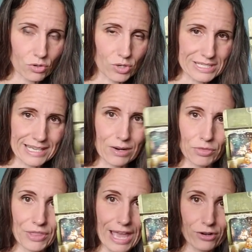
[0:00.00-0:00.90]
or it's
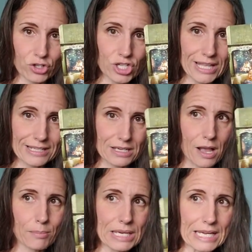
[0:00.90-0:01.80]
like the energy that's
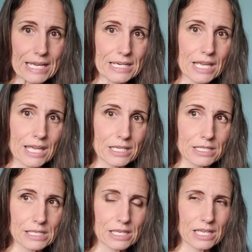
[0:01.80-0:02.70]
coming in and
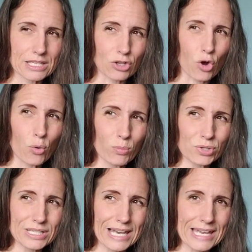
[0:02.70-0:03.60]
is it's
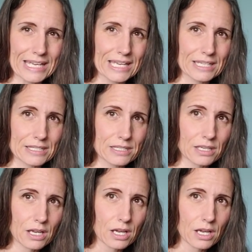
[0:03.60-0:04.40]
almost like it's